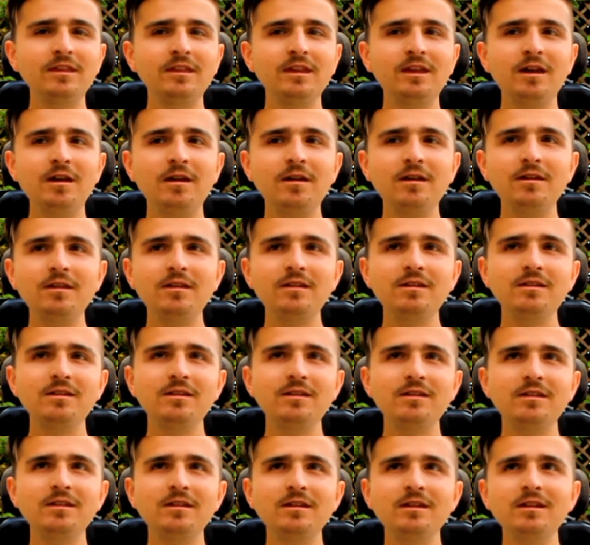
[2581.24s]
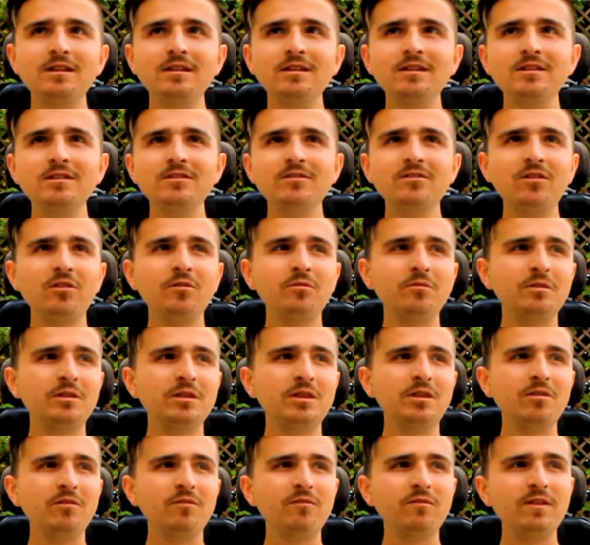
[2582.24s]
uh, uh it's not one of
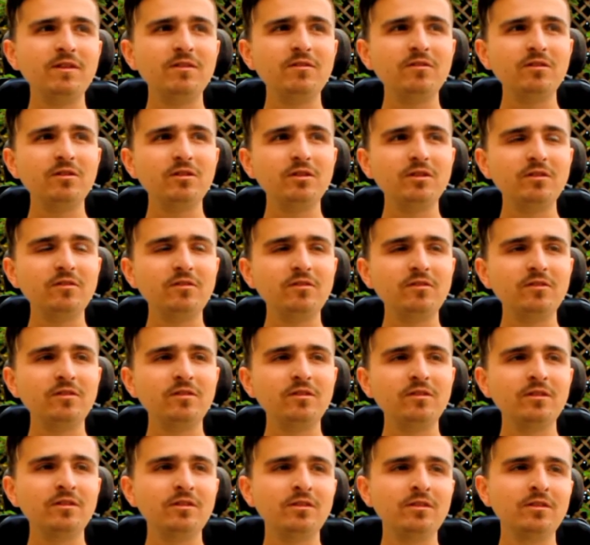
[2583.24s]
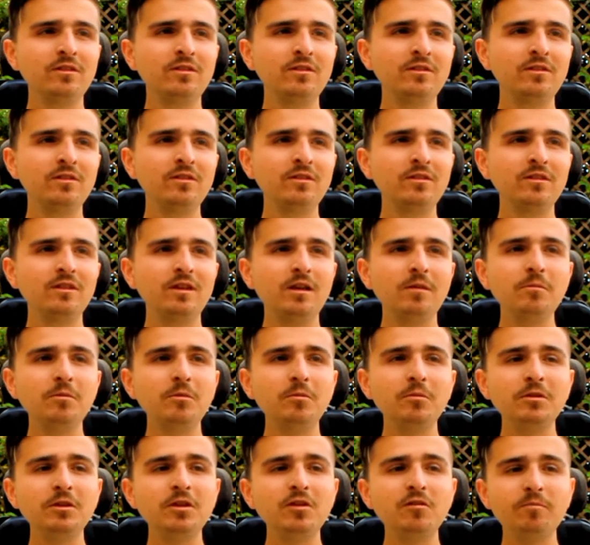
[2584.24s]
those things you're going to just... I'm not
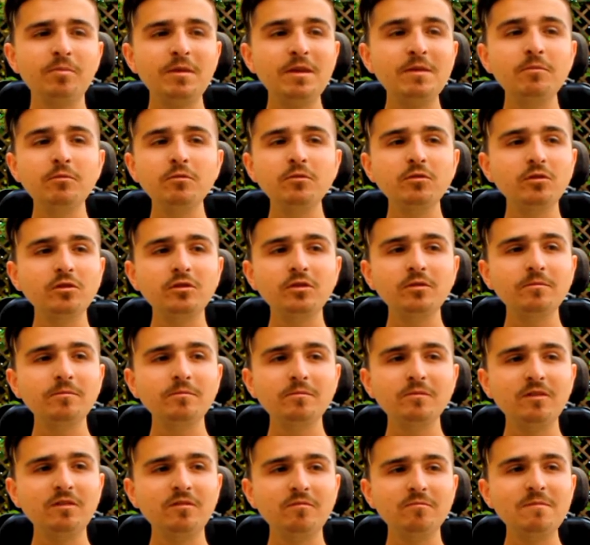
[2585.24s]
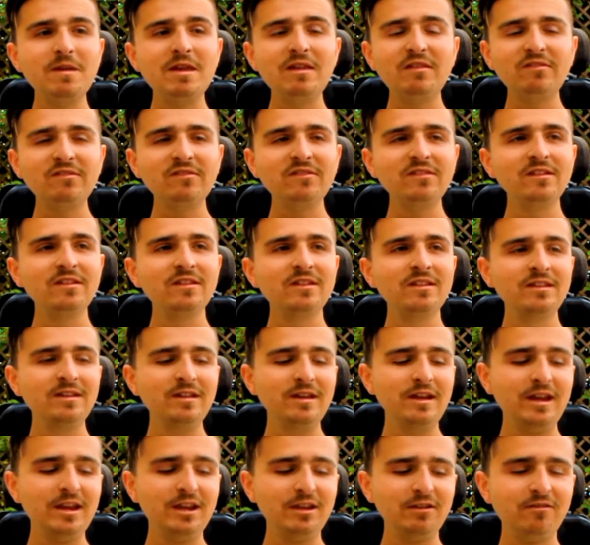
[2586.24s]
one of those people you're going to just miss
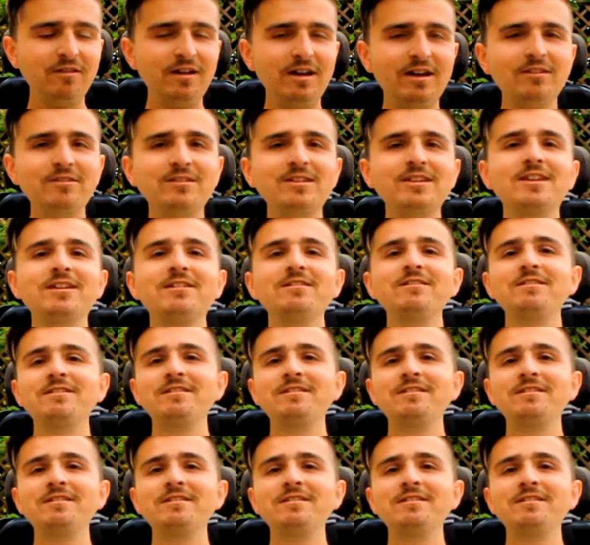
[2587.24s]
in a crowd, you know?